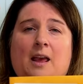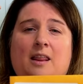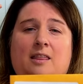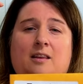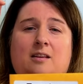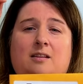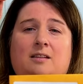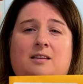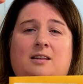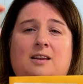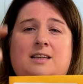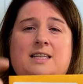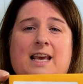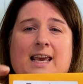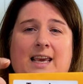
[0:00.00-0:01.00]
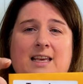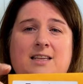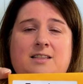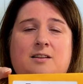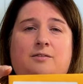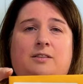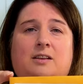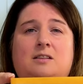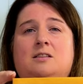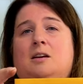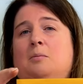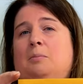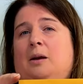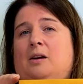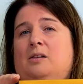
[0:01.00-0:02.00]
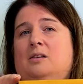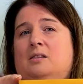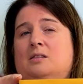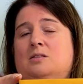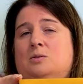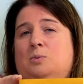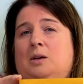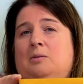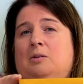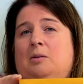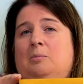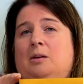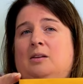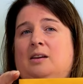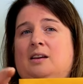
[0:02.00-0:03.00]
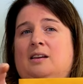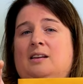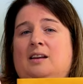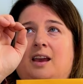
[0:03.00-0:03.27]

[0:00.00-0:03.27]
The, the taste of this compared to the sweet 1 million,